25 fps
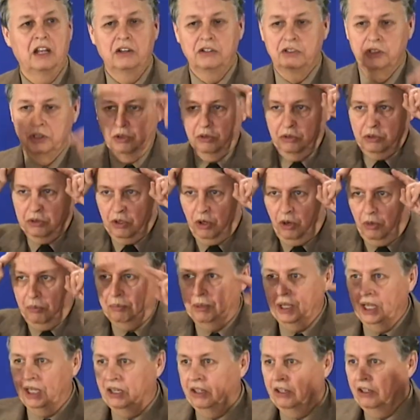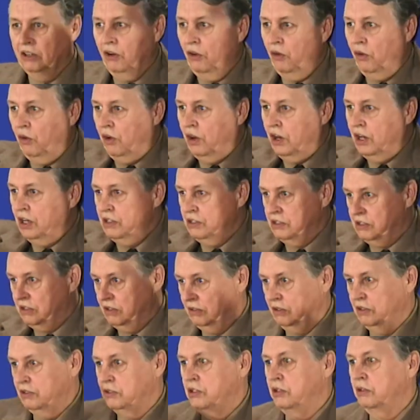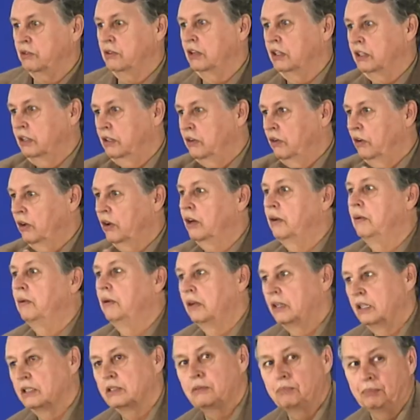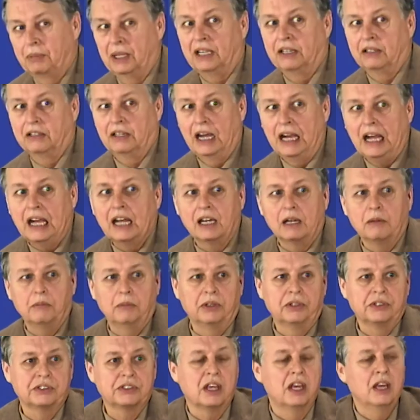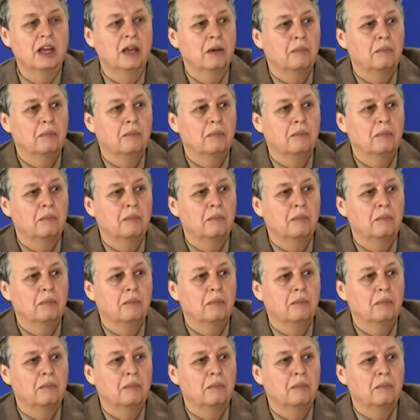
to grow bigger horns so that you could gore bigger animals,